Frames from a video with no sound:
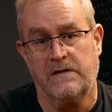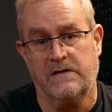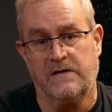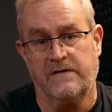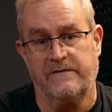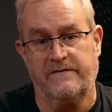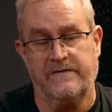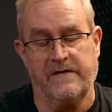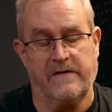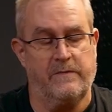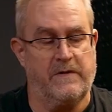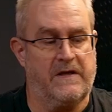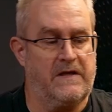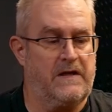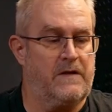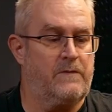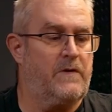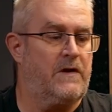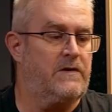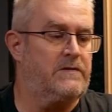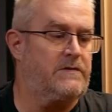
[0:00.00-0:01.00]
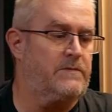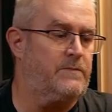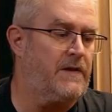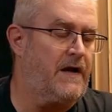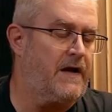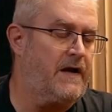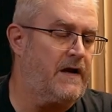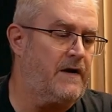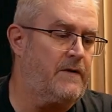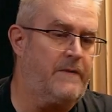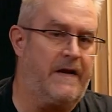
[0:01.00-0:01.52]
the VBE
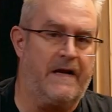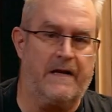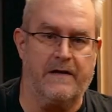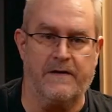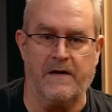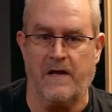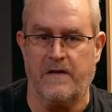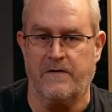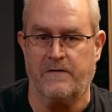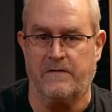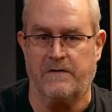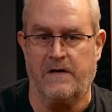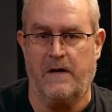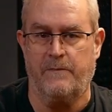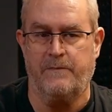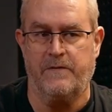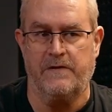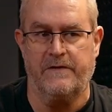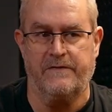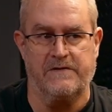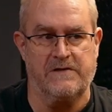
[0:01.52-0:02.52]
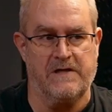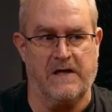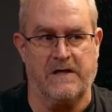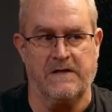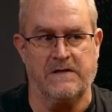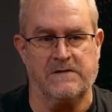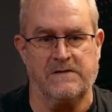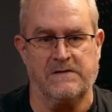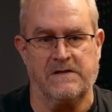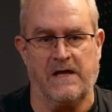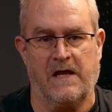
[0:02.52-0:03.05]
multiplier, made another couple of
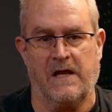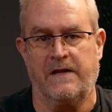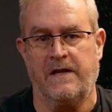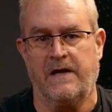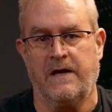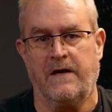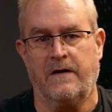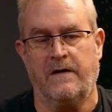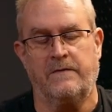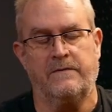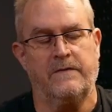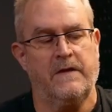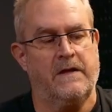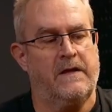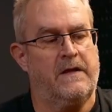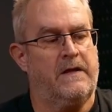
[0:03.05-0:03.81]
changes on there